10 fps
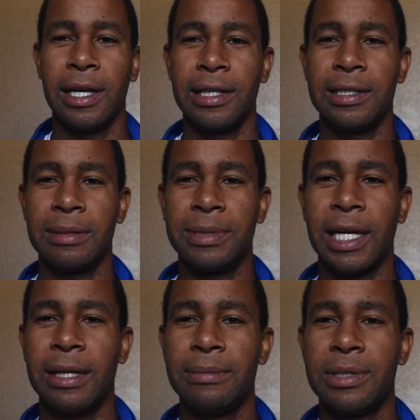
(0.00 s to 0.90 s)
And
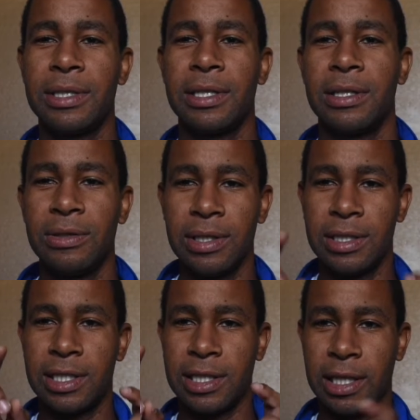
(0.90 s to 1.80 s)
sometimes you can
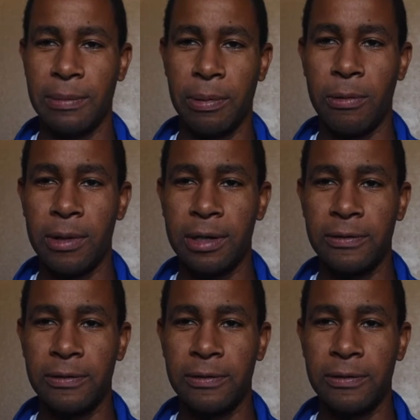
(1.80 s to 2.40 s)
skip one